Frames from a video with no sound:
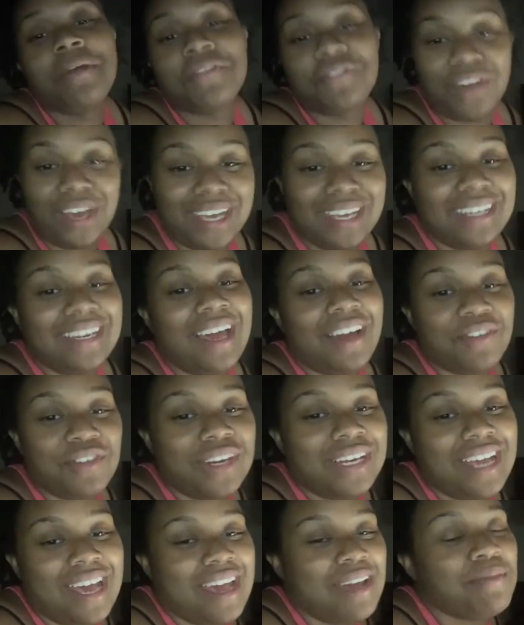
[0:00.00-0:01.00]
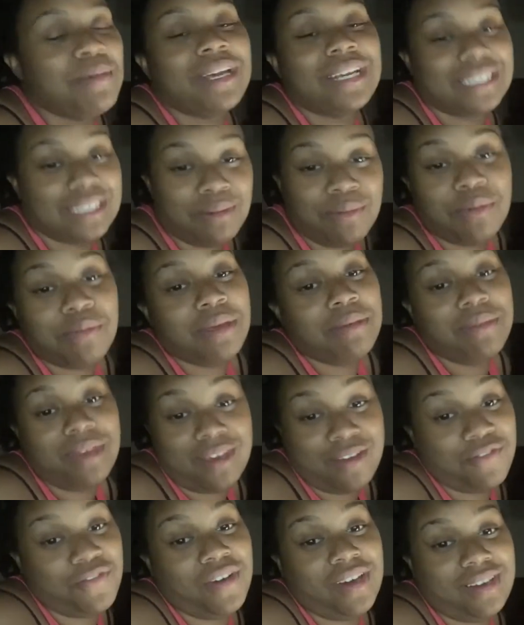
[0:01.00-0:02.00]
fighting every day because I'm gonna be
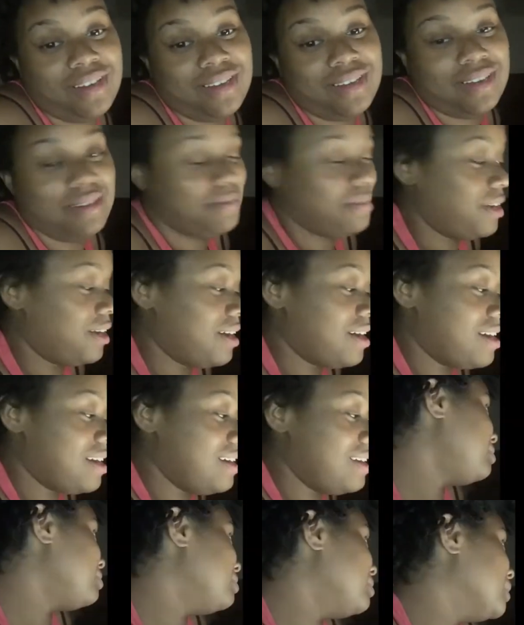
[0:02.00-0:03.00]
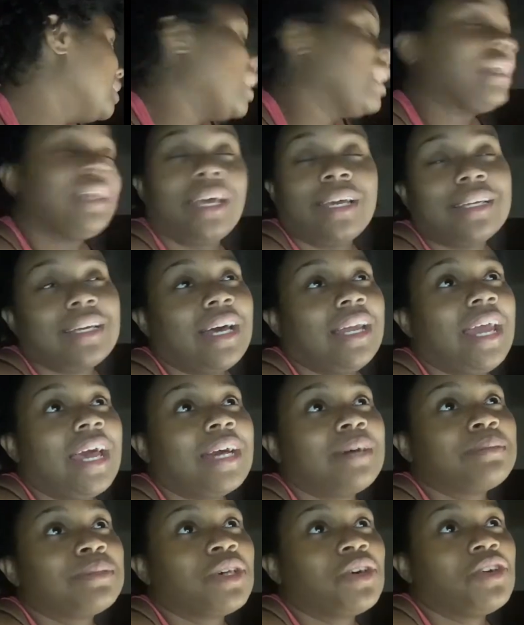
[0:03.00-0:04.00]
making fun of him, all right? I like
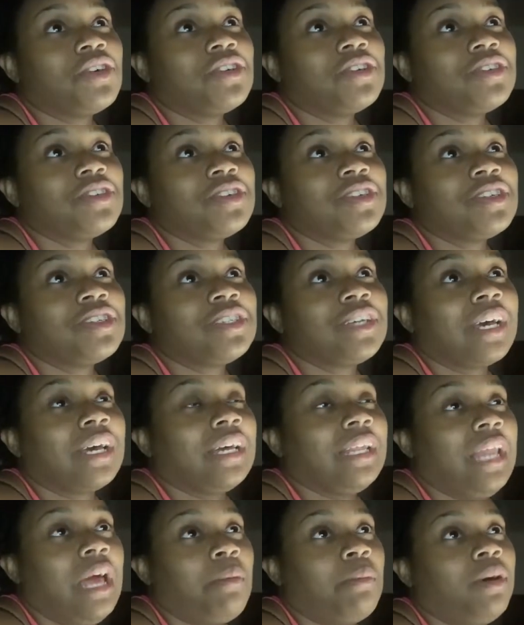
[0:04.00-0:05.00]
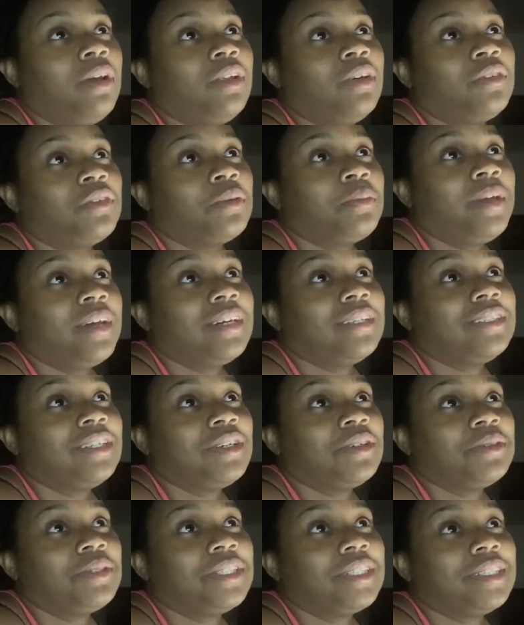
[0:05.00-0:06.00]
him tall so I can climb all over him like a
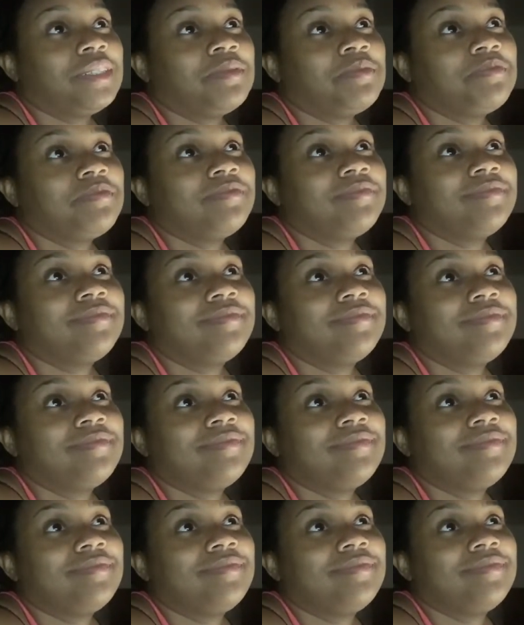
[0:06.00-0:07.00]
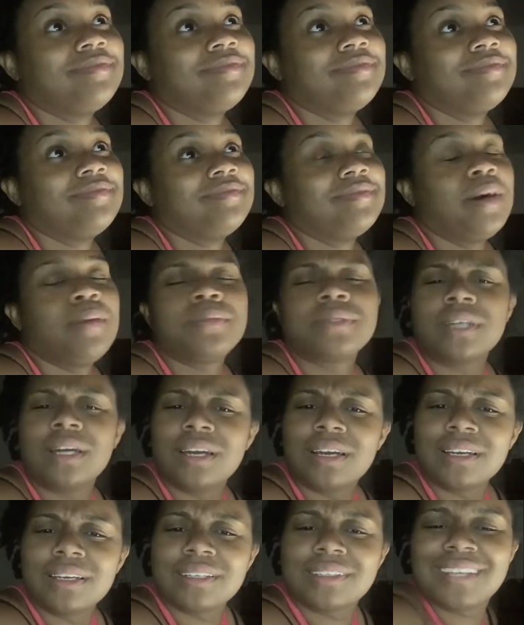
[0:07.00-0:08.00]
jungle gym. I'm
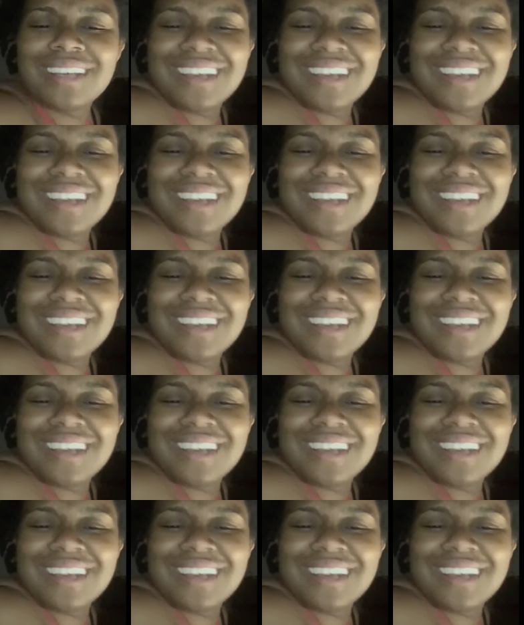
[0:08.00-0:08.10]
sorry.